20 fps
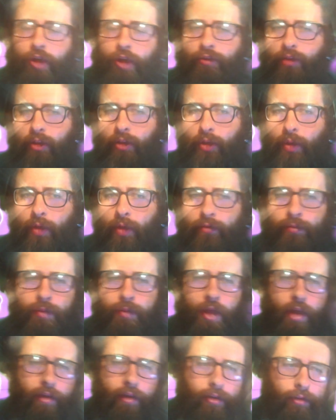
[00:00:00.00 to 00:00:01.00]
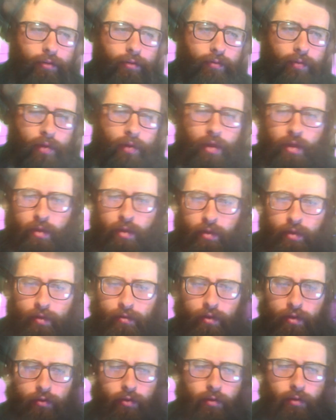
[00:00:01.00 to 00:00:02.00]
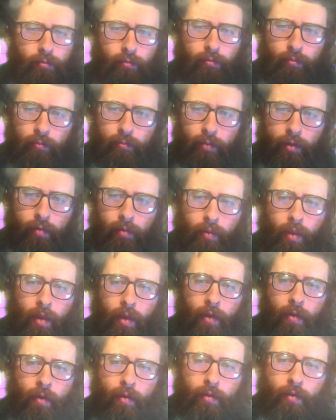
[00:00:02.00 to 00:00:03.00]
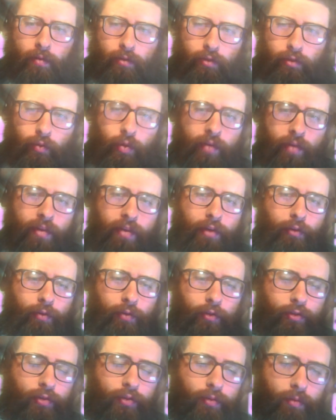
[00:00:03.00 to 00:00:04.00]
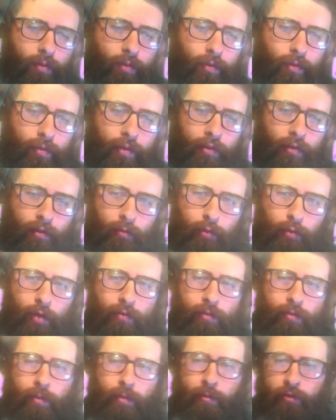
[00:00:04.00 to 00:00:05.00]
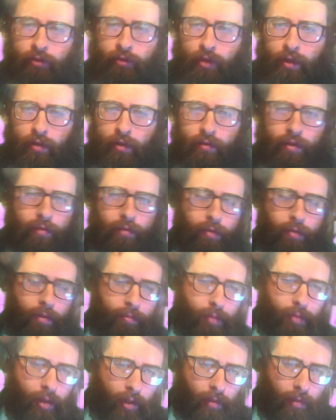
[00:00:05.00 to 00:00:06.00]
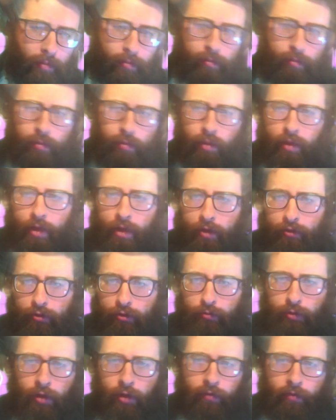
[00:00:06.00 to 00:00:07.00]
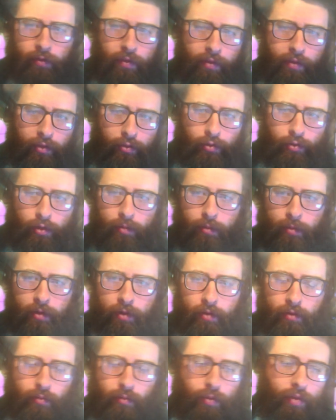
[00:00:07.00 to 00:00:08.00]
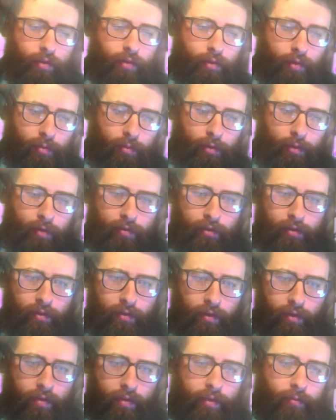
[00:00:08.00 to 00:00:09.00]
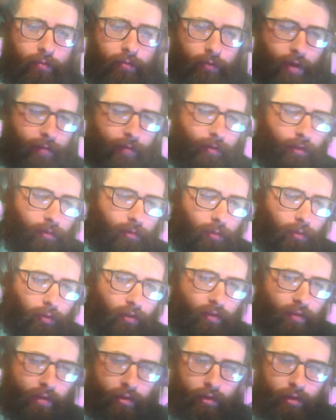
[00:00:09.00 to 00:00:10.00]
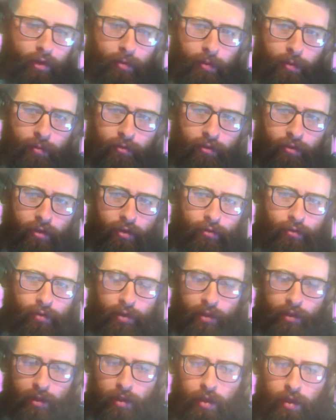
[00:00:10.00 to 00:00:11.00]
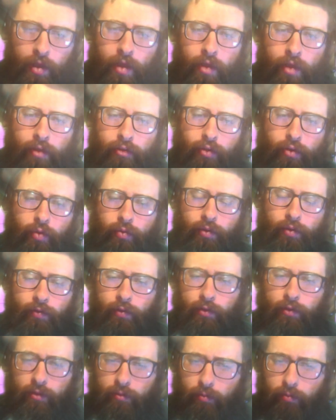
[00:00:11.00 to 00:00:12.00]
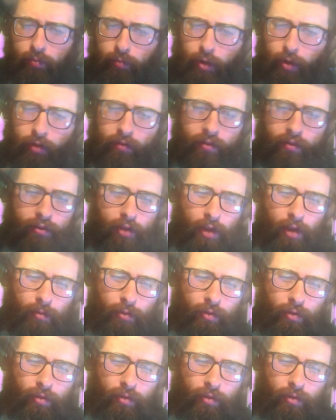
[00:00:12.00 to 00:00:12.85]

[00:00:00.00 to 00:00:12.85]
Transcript: shall go out from Yaakov, etc. But so what does that refer to? This is a prophecy about Mashiach said by Bilam, the non-Jewish prophet in the Torah, but it's one of the only prophecies in the five books of Moses that talk about Mashiach directly. So different parts of the Talmud